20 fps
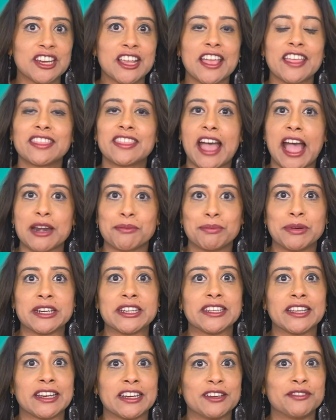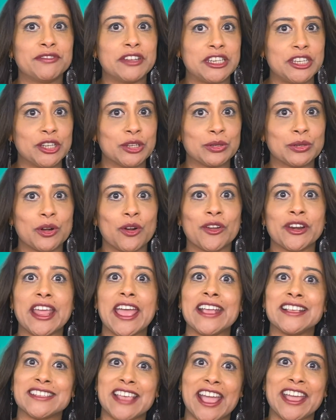that particular video on
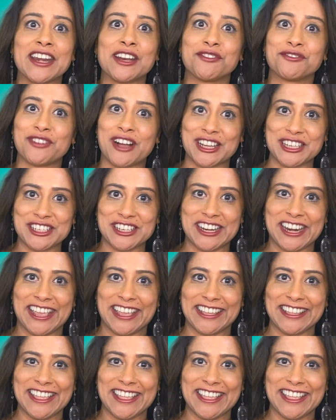executive functioning.